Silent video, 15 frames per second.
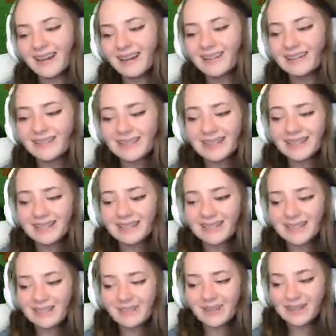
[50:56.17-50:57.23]
You
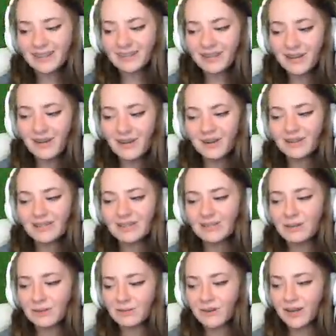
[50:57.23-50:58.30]
didn't, no, it's
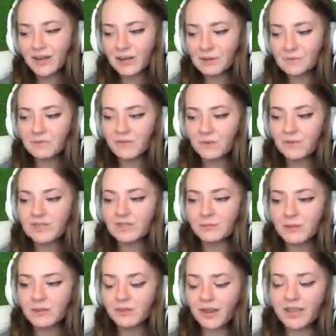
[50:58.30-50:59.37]
not right. When
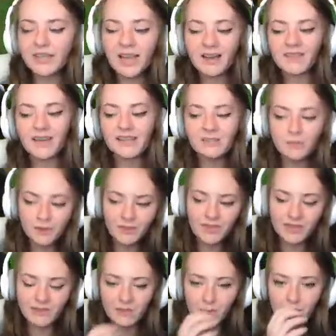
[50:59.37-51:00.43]
somebody yeah, that's one
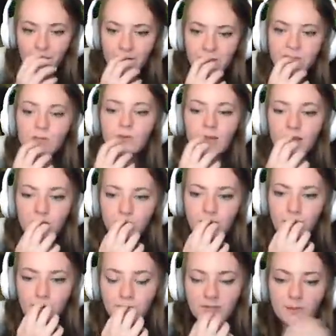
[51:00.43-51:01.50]
thing for me. Do you get your
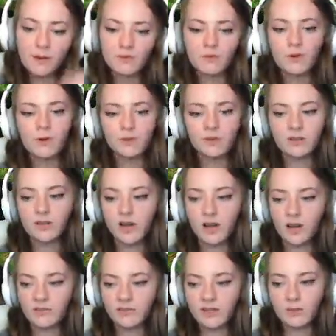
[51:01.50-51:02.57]
name spelt wrong
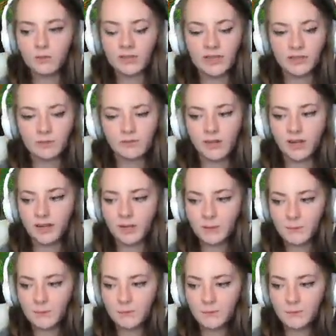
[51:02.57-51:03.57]
frequently, Violet?